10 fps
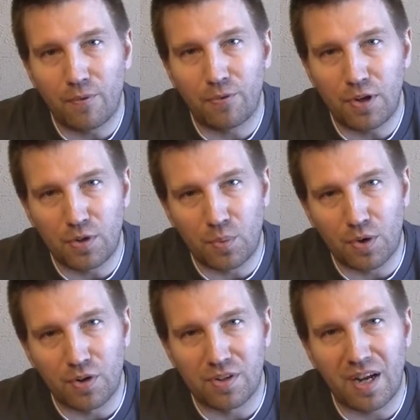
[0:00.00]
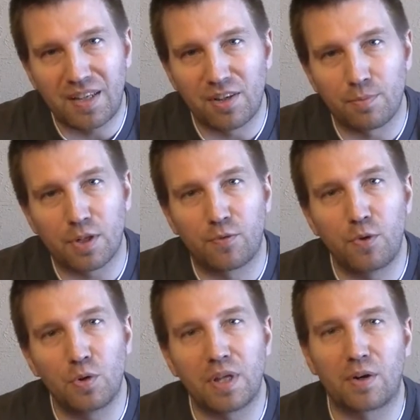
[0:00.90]
help feed your workers and not need as much
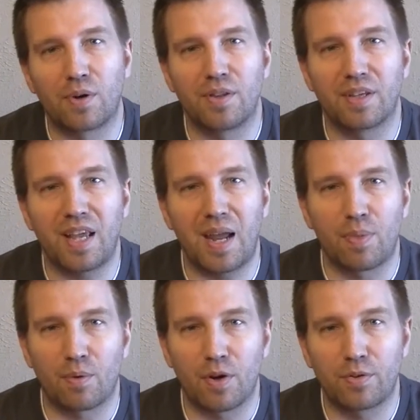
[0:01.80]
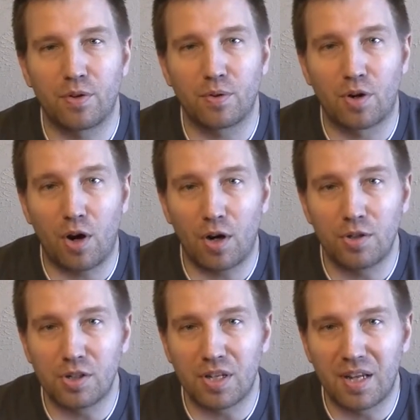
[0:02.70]
food later on in the game. There are also
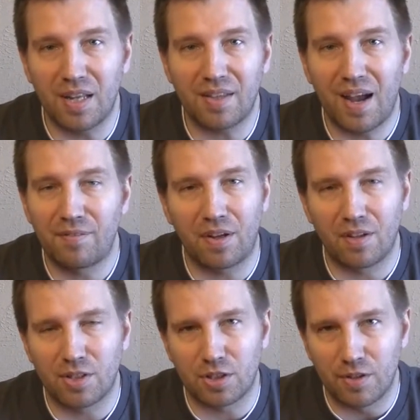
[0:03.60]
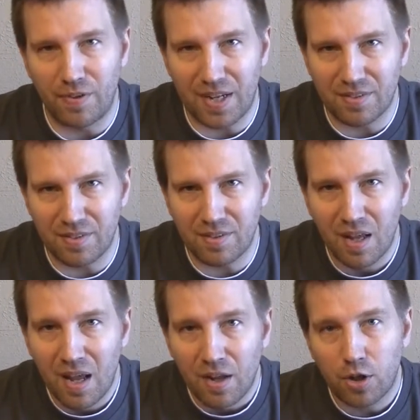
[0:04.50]
cards you can get that have technological
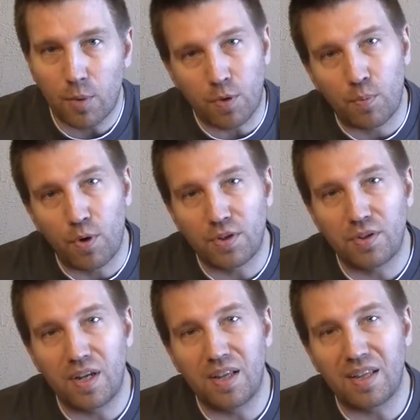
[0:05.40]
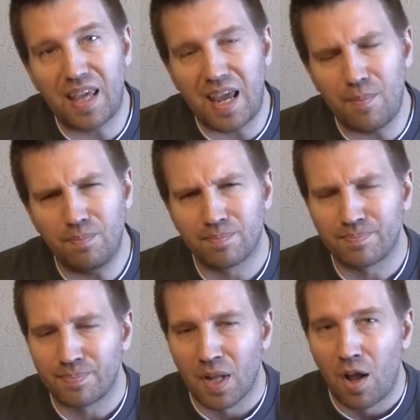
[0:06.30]
advances to help you with points near the end of the game.
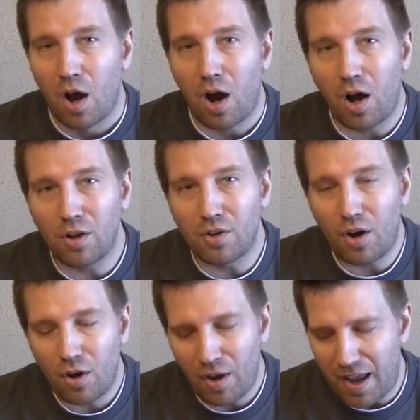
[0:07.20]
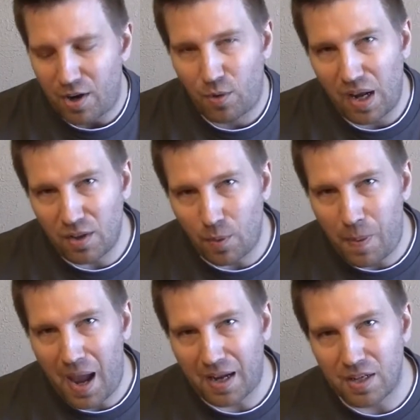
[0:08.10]
All in all, a great little
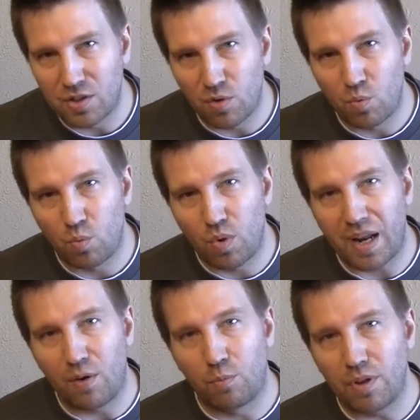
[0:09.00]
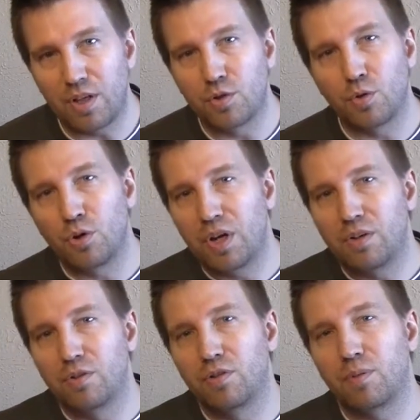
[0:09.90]
package, one I really enjoy
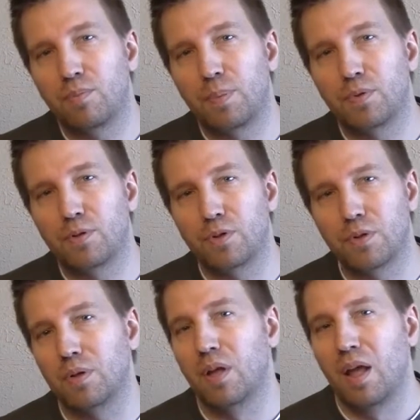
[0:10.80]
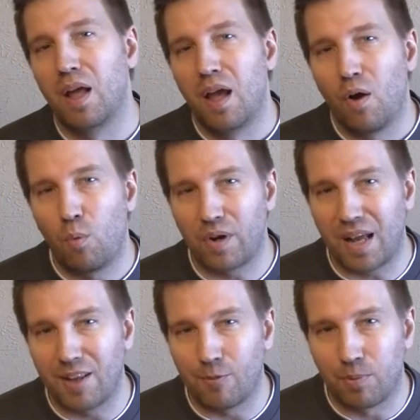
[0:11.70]
introducing people to, one
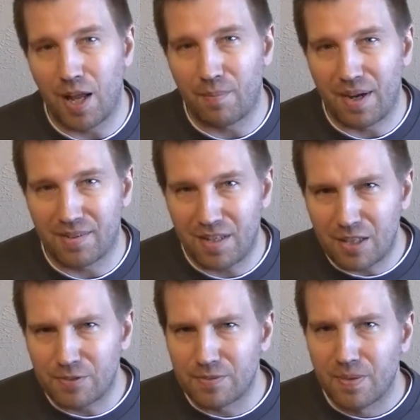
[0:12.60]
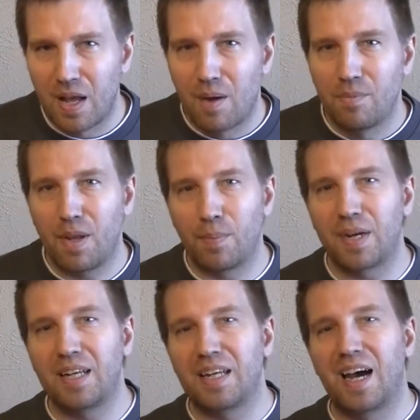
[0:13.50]
I love playing myself. Number
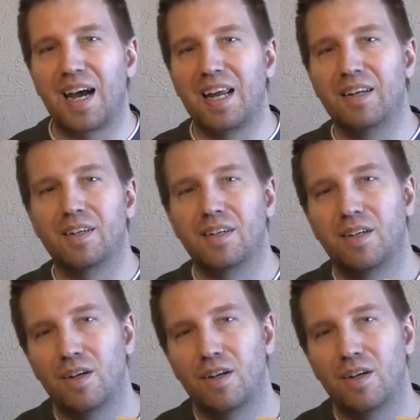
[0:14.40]
ninety-nine,